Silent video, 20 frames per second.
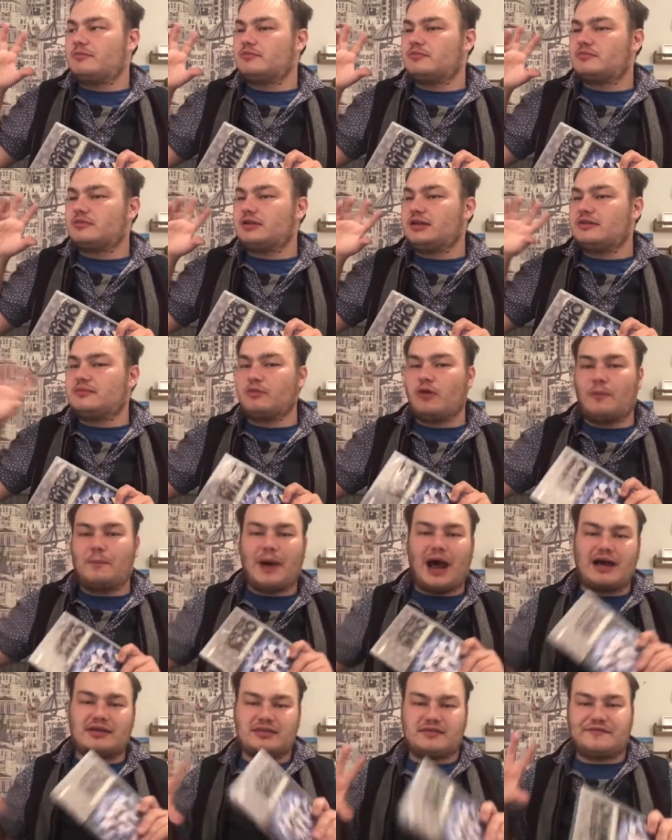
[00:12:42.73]
these more
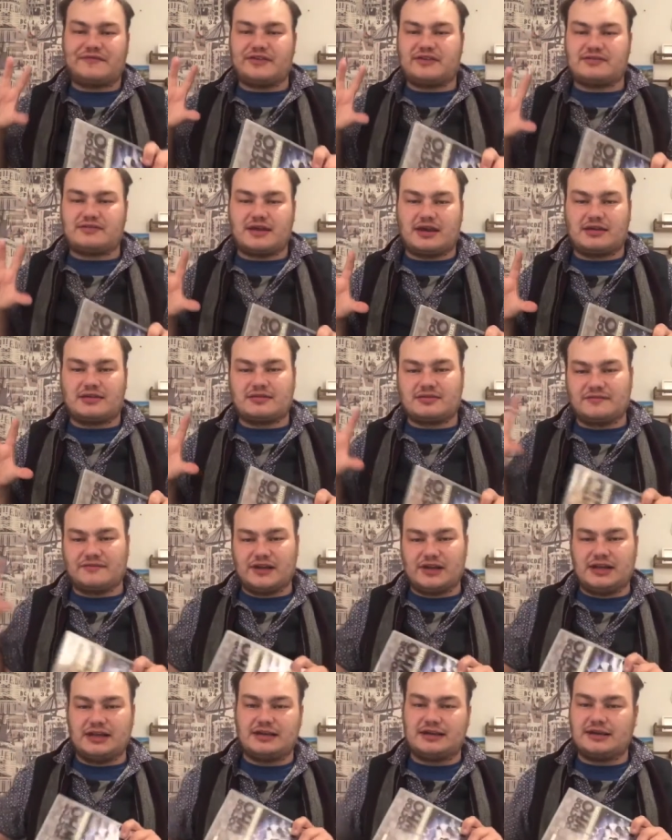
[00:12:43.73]
pacifistic
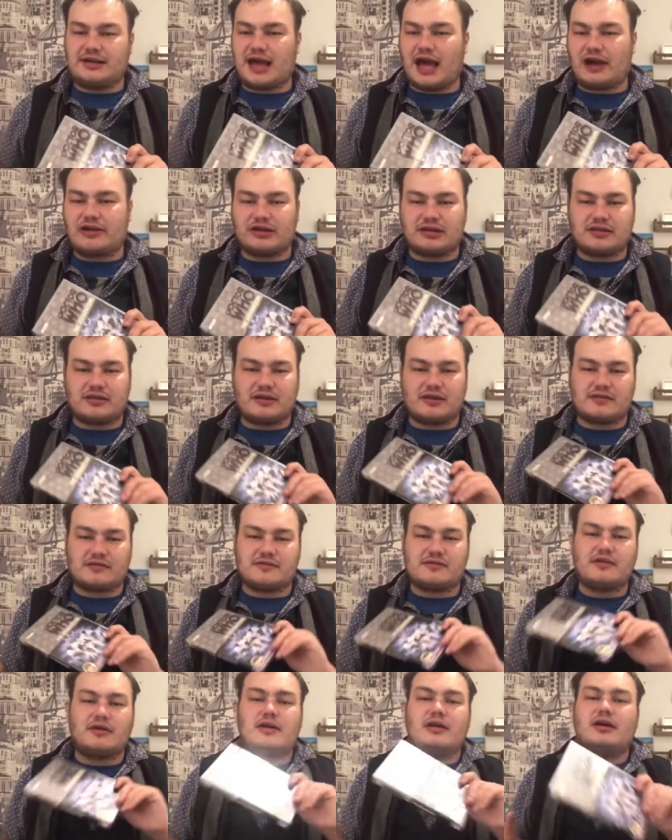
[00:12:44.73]
civilian
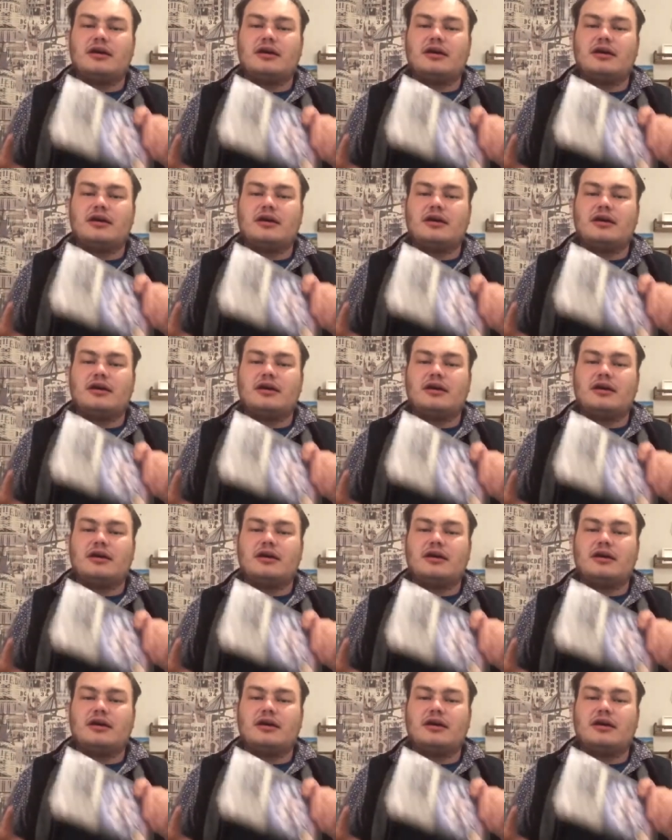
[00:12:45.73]
characters